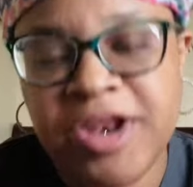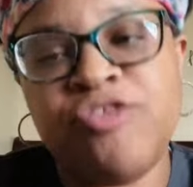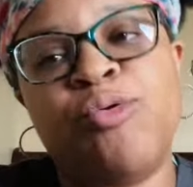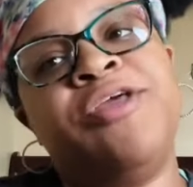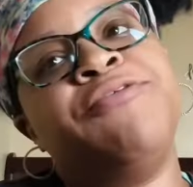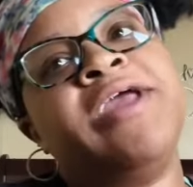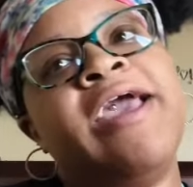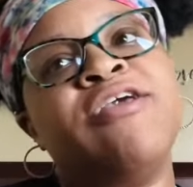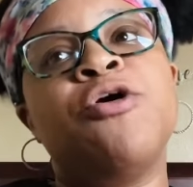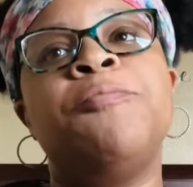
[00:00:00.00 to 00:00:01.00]
a 23
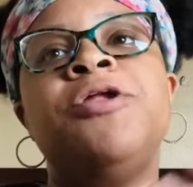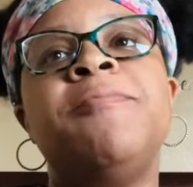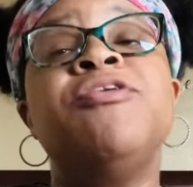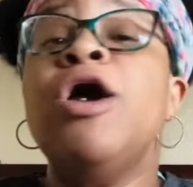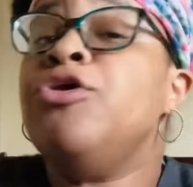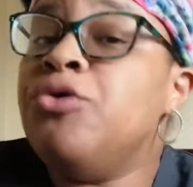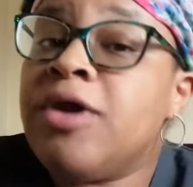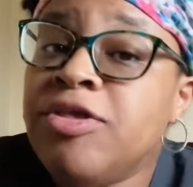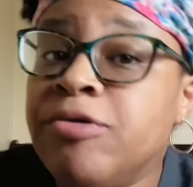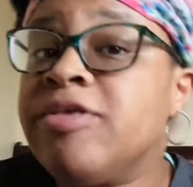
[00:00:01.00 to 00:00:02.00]
gauge. So pretty much you
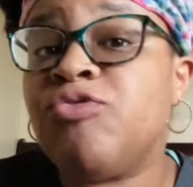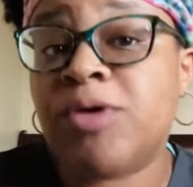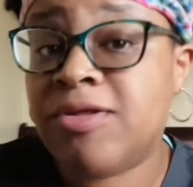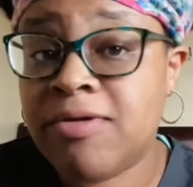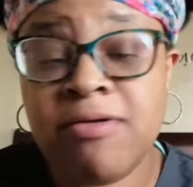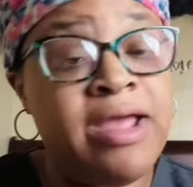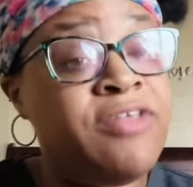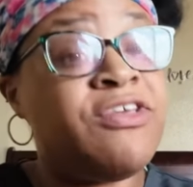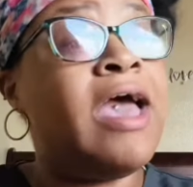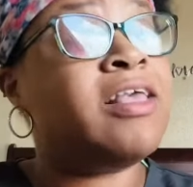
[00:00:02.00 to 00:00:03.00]
can use a 23 gauge
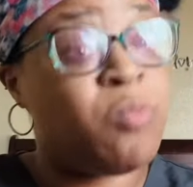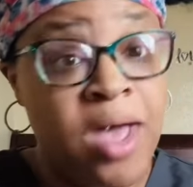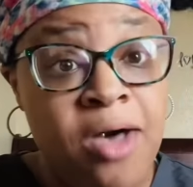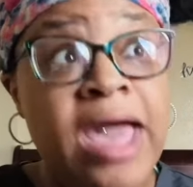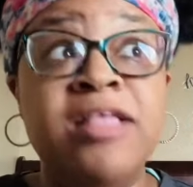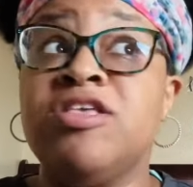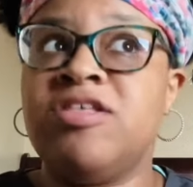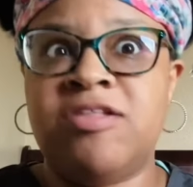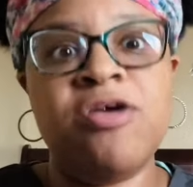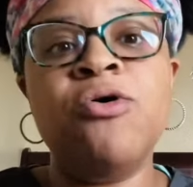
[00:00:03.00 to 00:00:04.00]
as well and
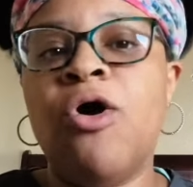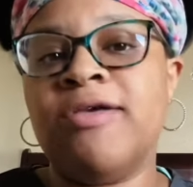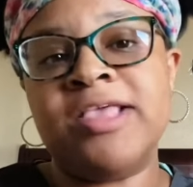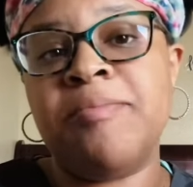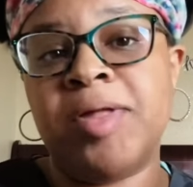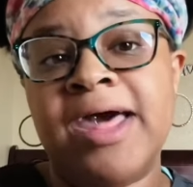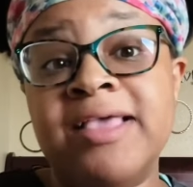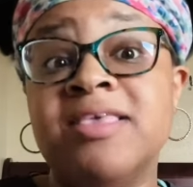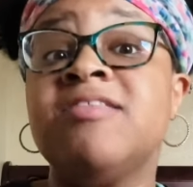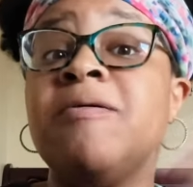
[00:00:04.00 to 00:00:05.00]
still cause
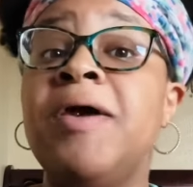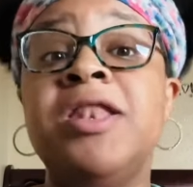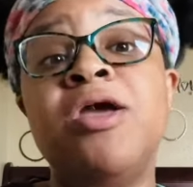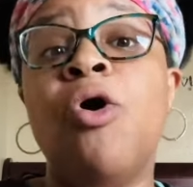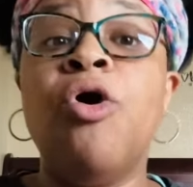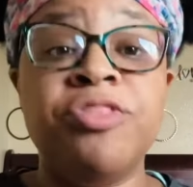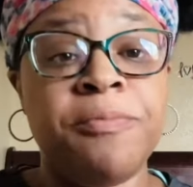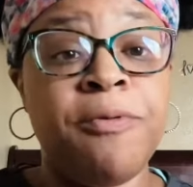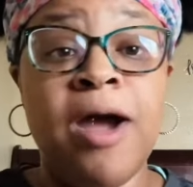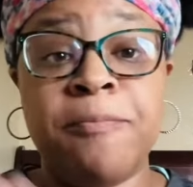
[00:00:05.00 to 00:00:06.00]
hemolysis, depending on the
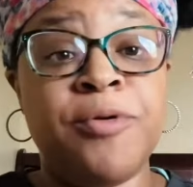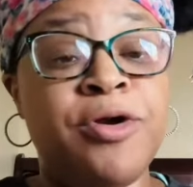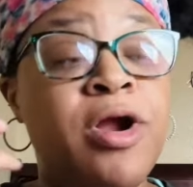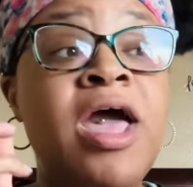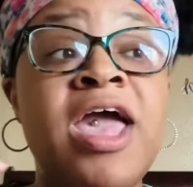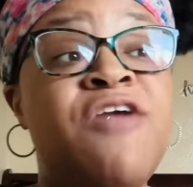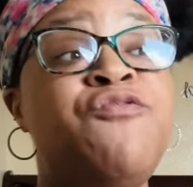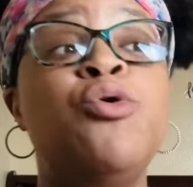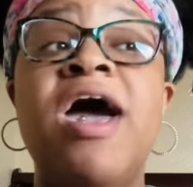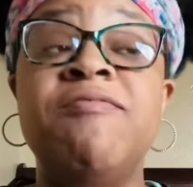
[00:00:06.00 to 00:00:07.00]
proper, if
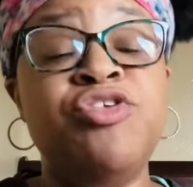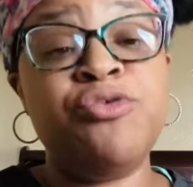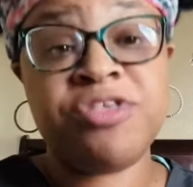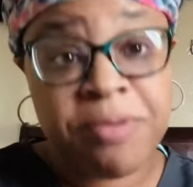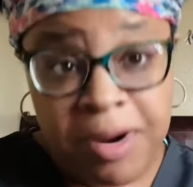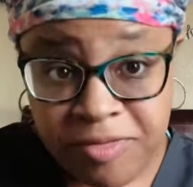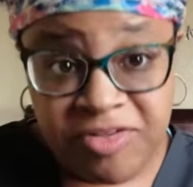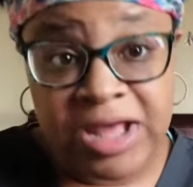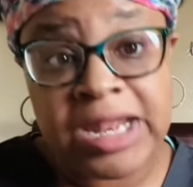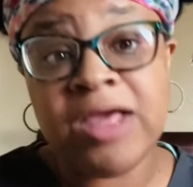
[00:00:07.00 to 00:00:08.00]
you haven't used the proper
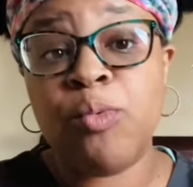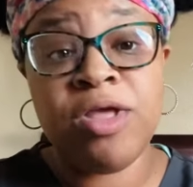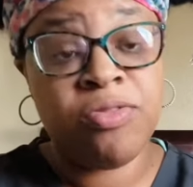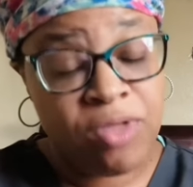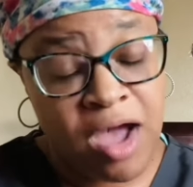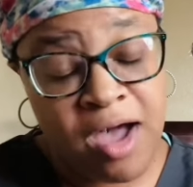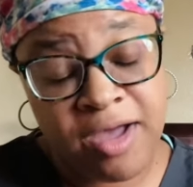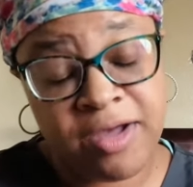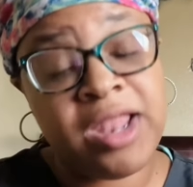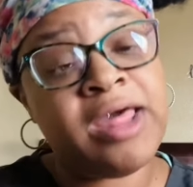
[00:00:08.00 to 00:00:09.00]
technique when
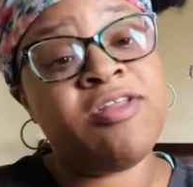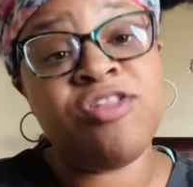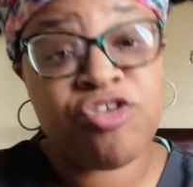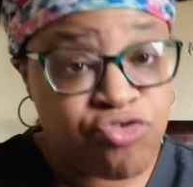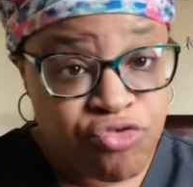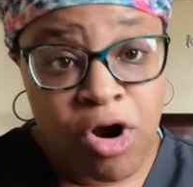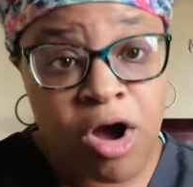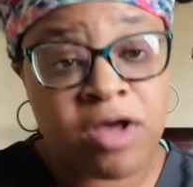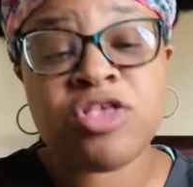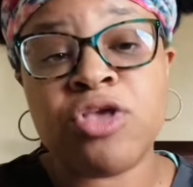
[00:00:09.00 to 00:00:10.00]
collecting this
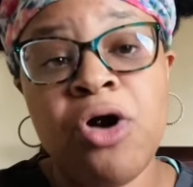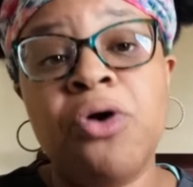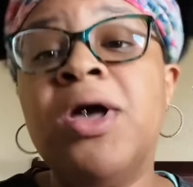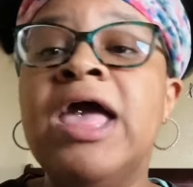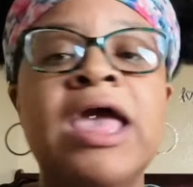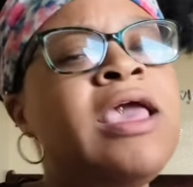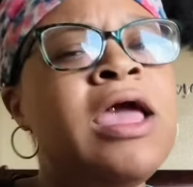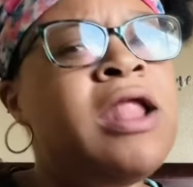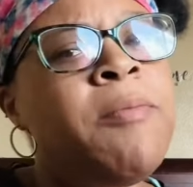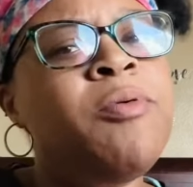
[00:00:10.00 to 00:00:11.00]
draw. So it can
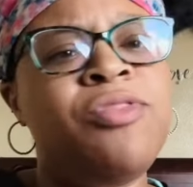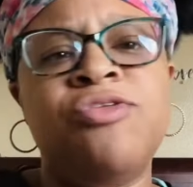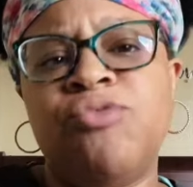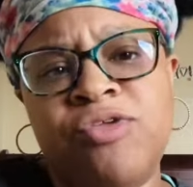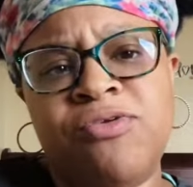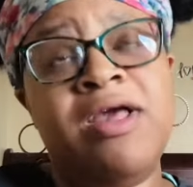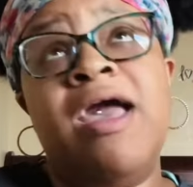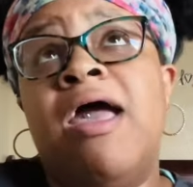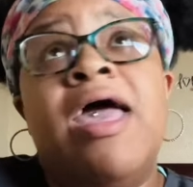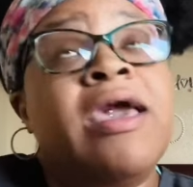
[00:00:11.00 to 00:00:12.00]
happen with a 23 gauge.
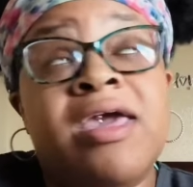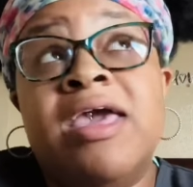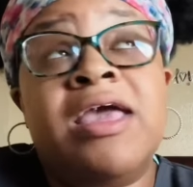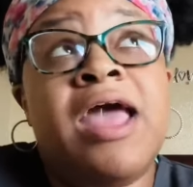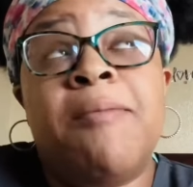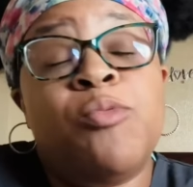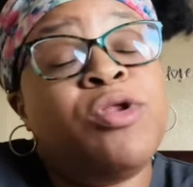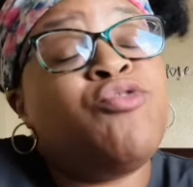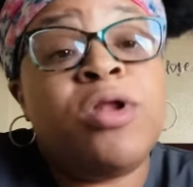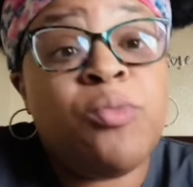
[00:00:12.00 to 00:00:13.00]
Heck, it can happen with a
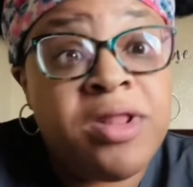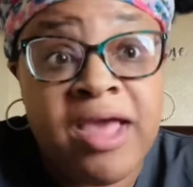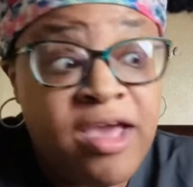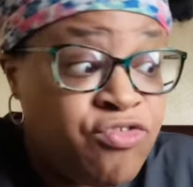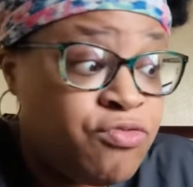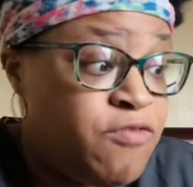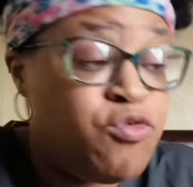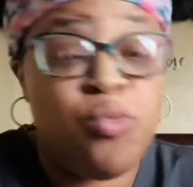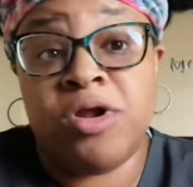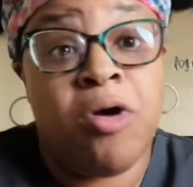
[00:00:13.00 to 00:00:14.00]
21 gauge, if you
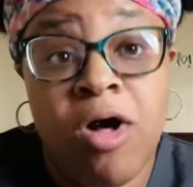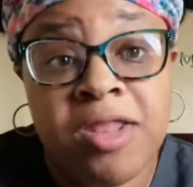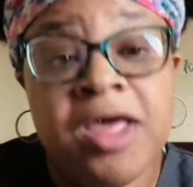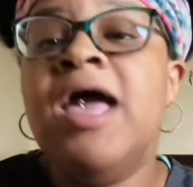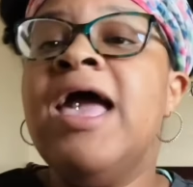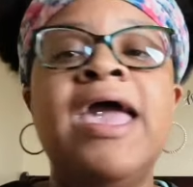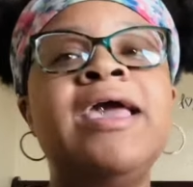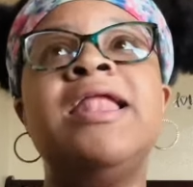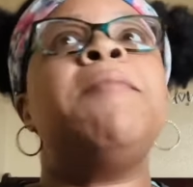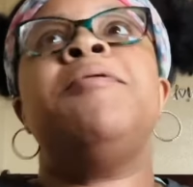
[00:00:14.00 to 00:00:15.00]
want to call it. It can
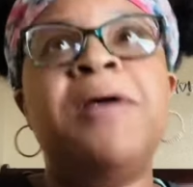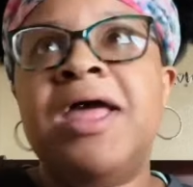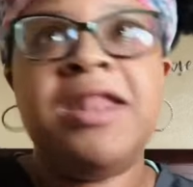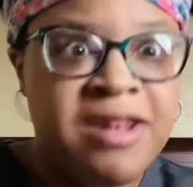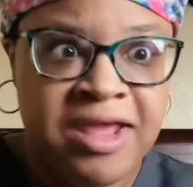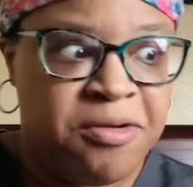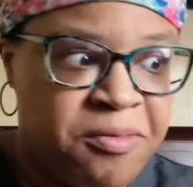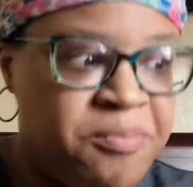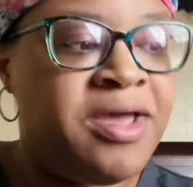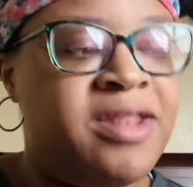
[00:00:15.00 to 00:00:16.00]
happen with any needle,
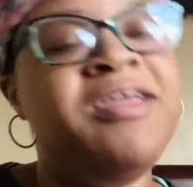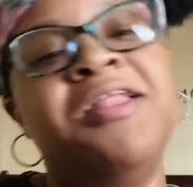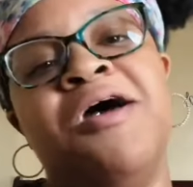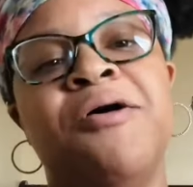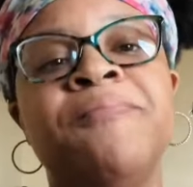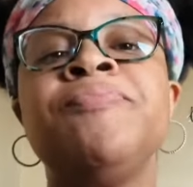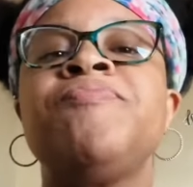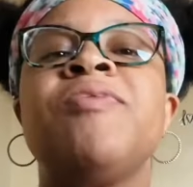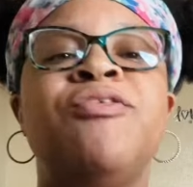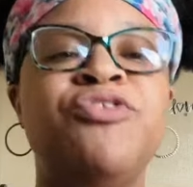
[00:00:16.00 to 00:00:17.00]
but you know,
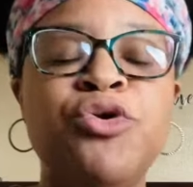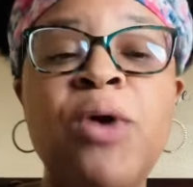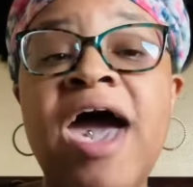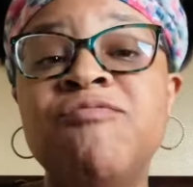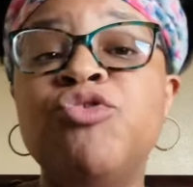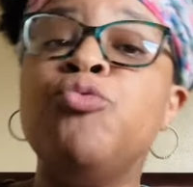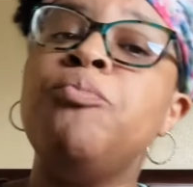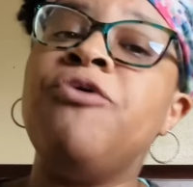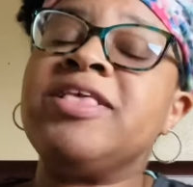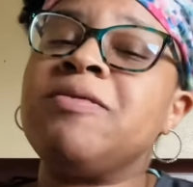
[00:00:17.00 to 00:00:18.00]
you
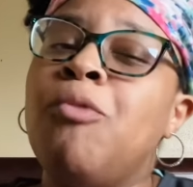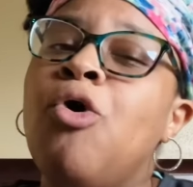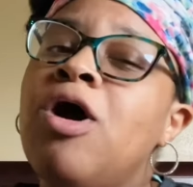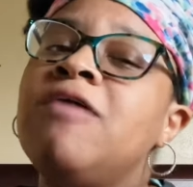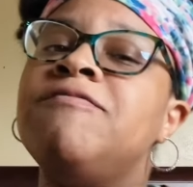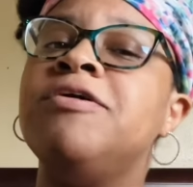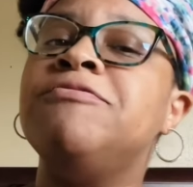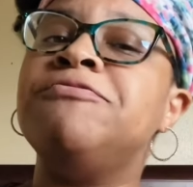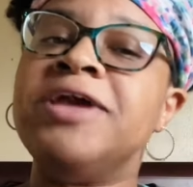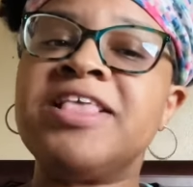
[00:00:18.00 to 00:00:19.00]
risk more of a
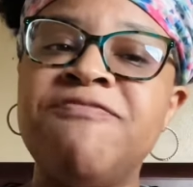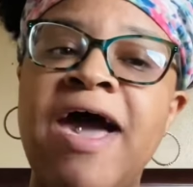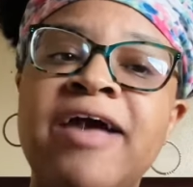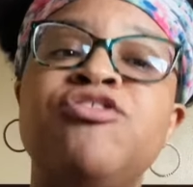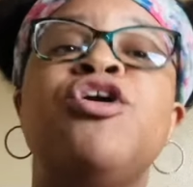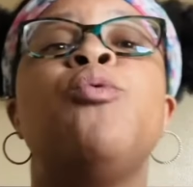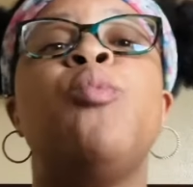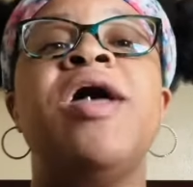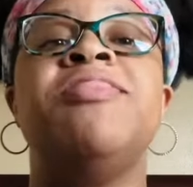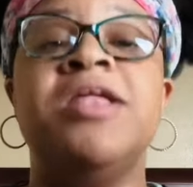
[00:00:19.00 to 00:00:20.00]
risk factor
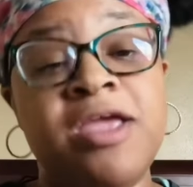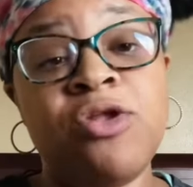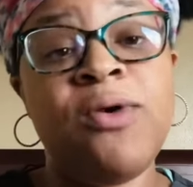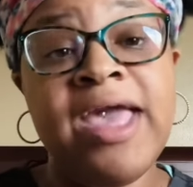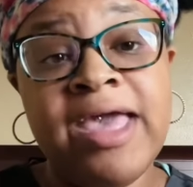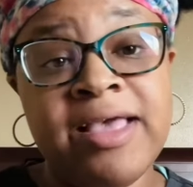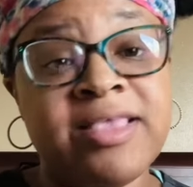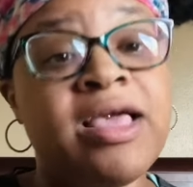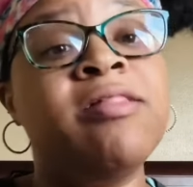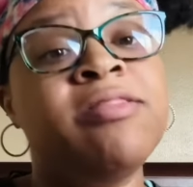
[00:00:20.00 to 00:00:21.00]
when the needle is
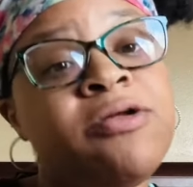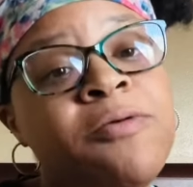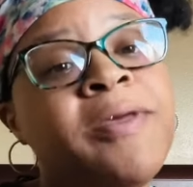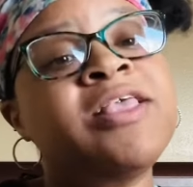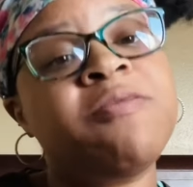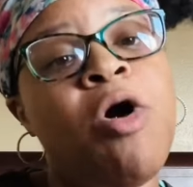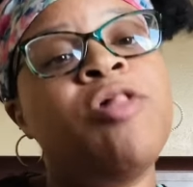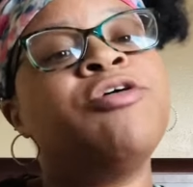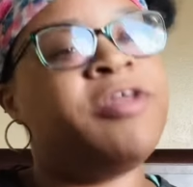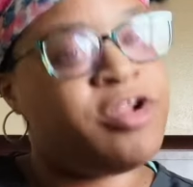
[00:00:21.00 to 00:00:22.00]
a little bit
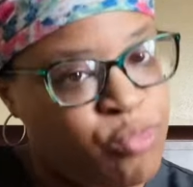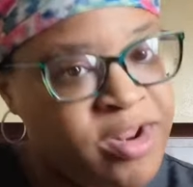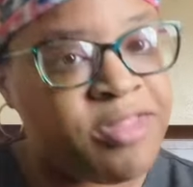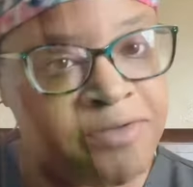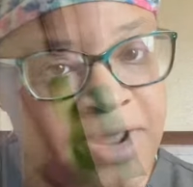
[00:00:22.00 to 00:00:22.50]
smaller than a 23